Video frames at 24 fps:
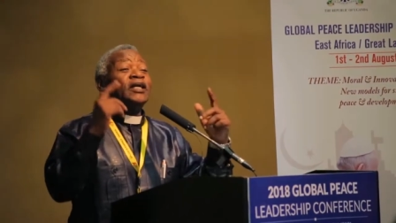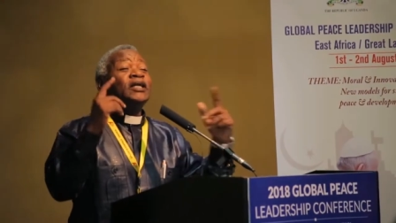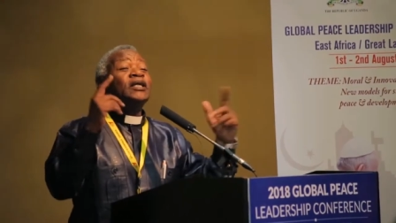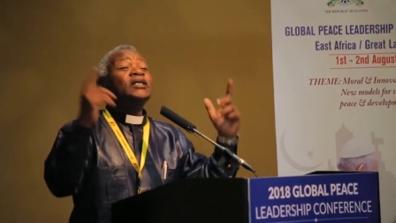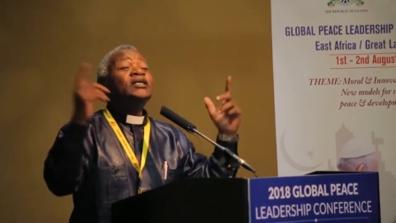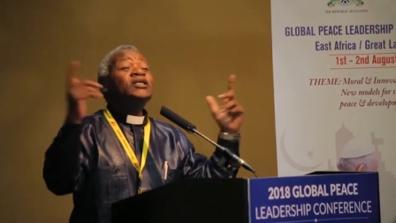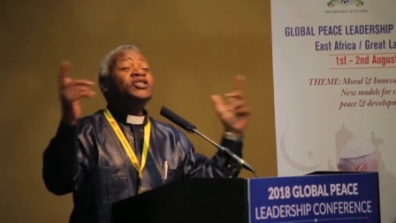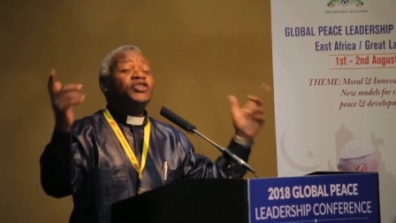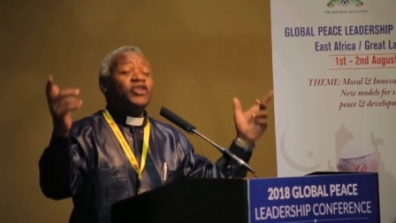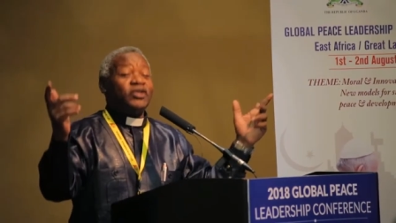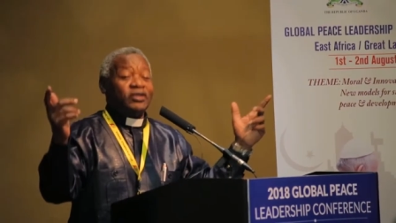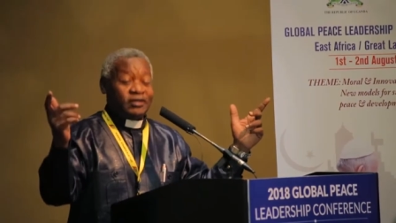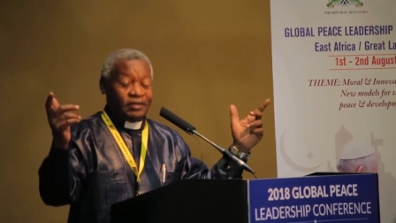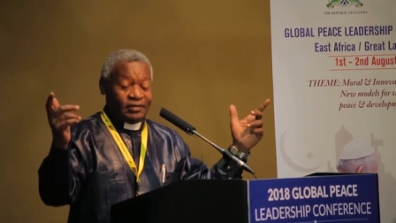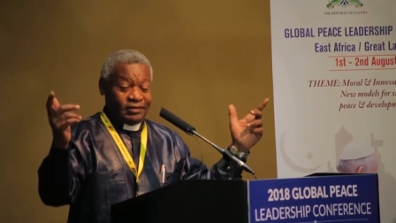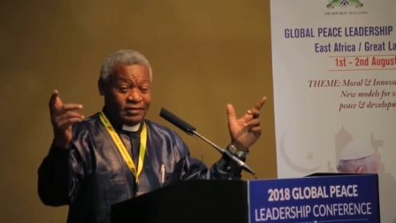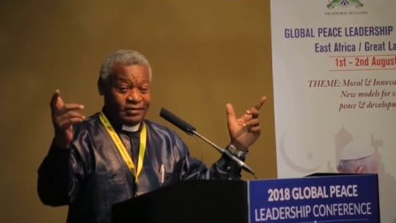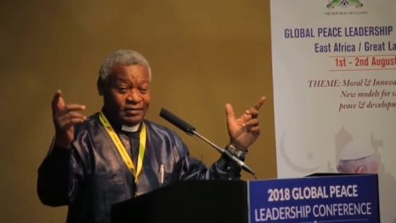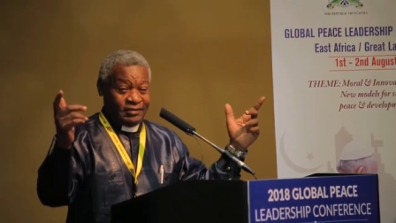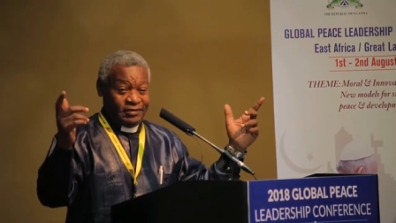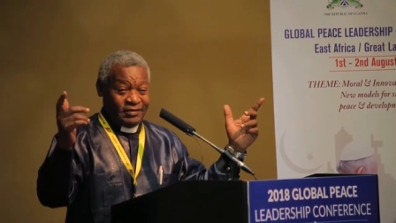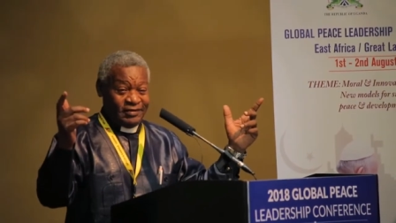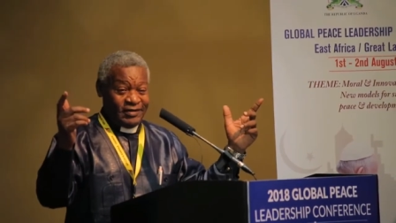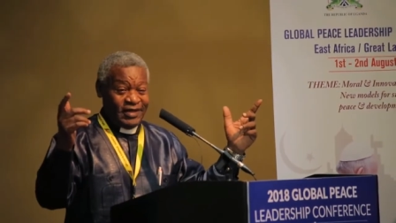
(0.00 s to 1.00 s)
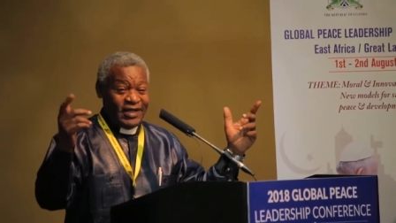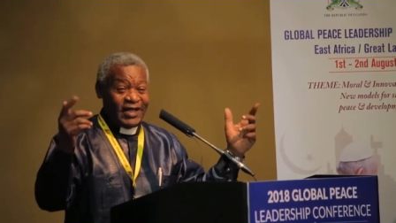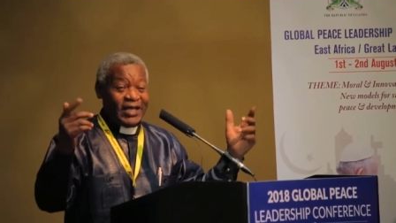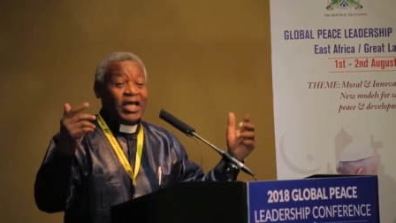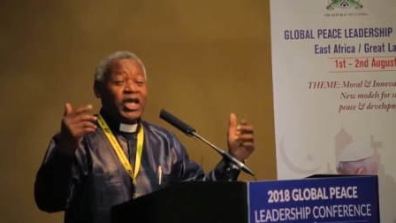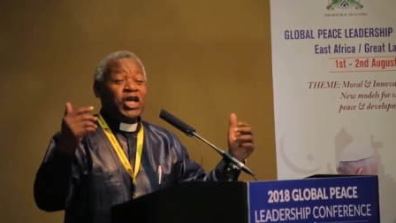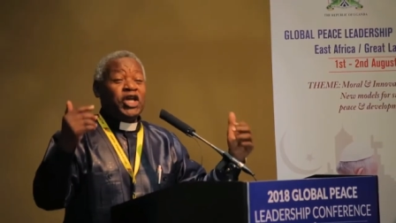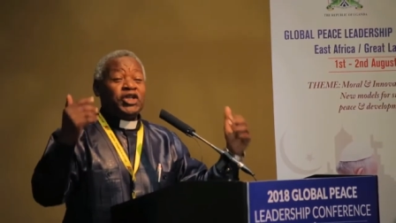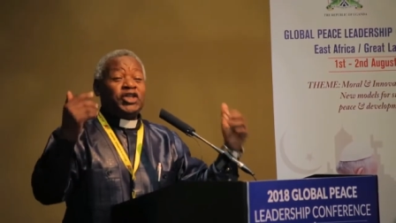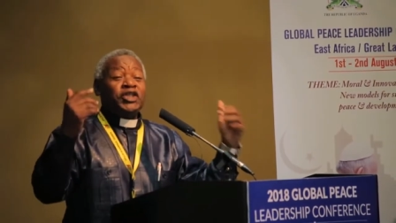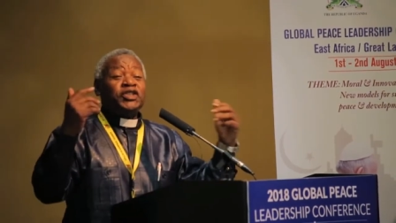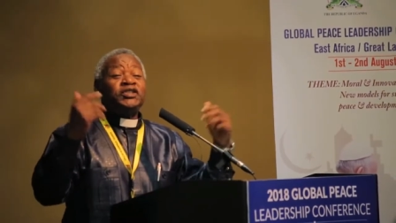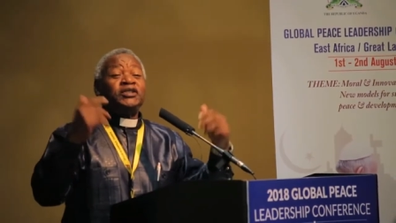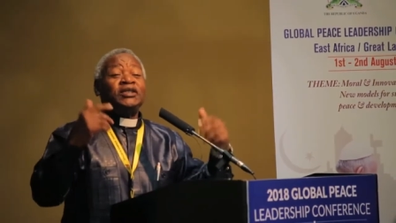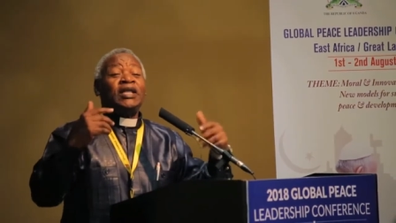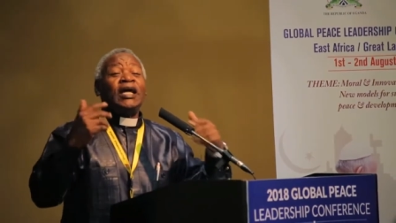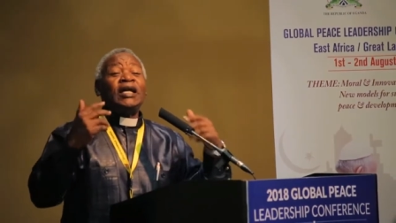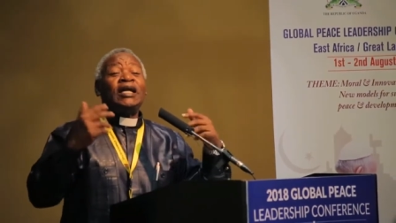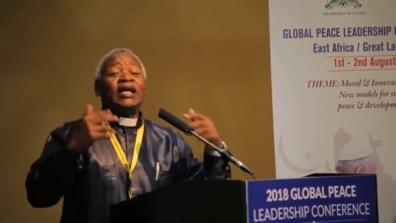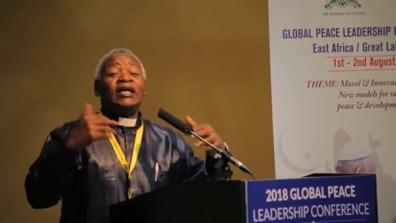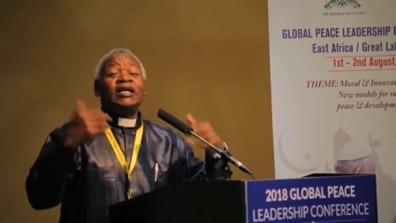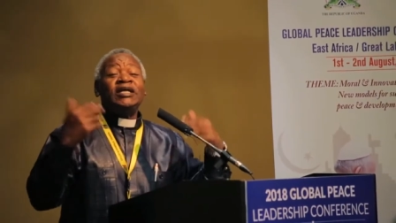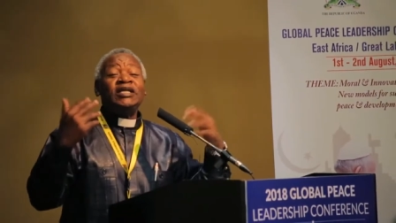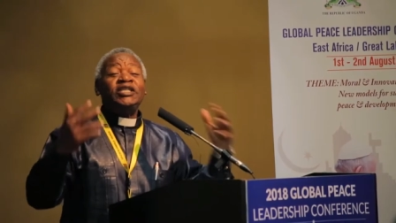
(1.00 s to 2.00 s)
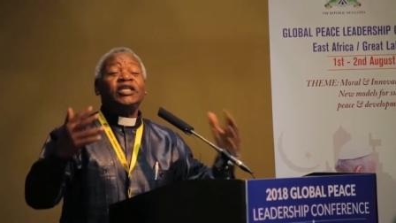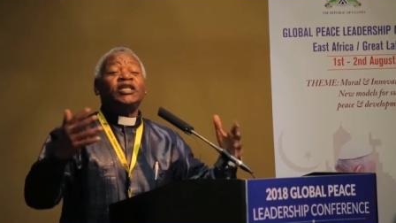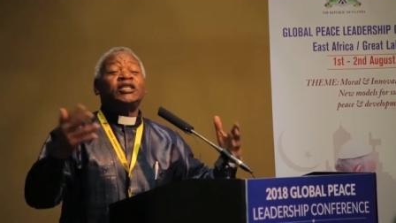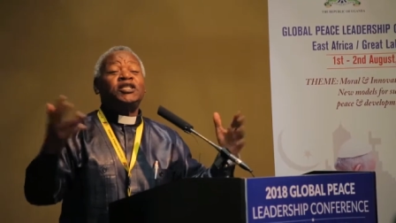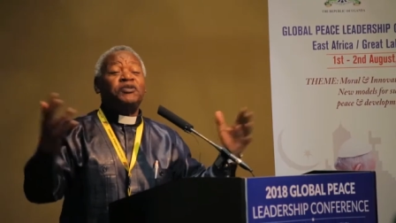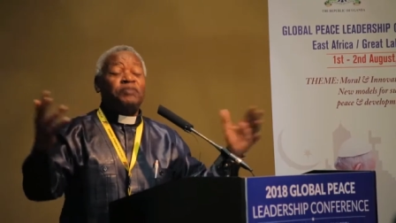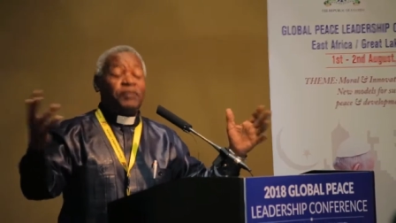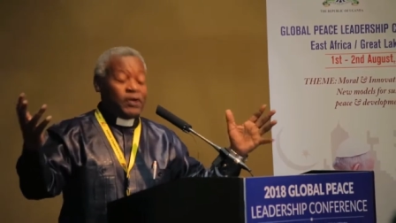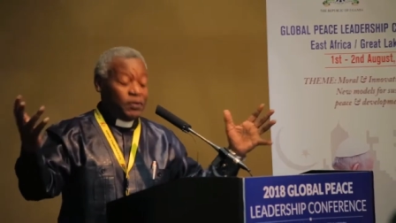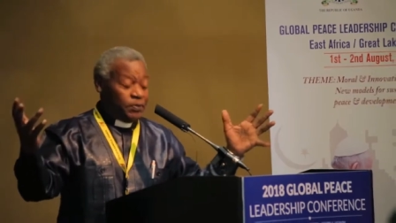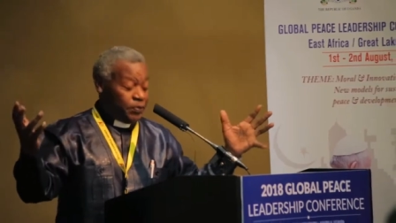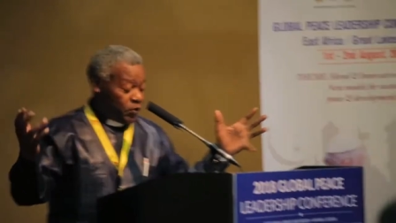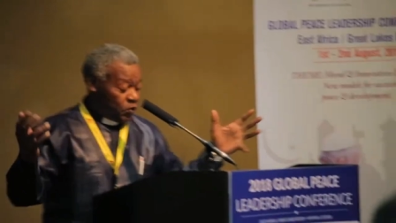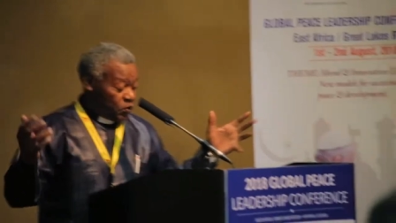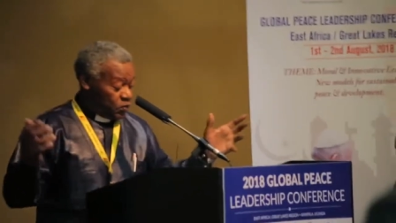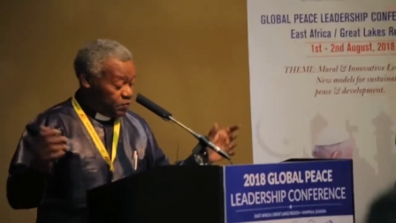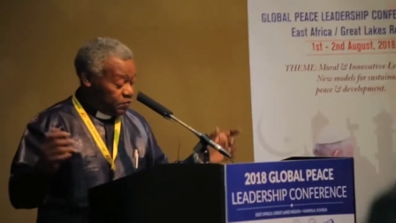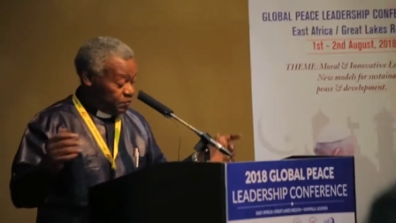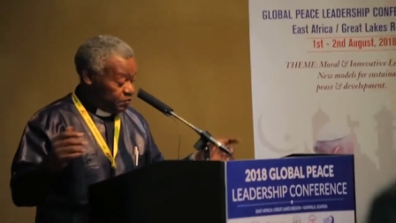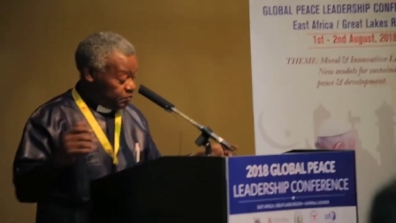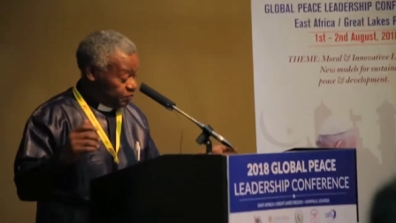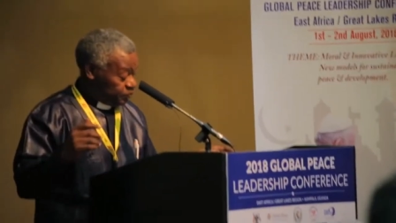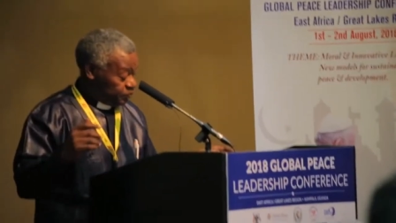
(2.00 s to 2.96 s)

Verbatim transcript: religion, it is the religious people.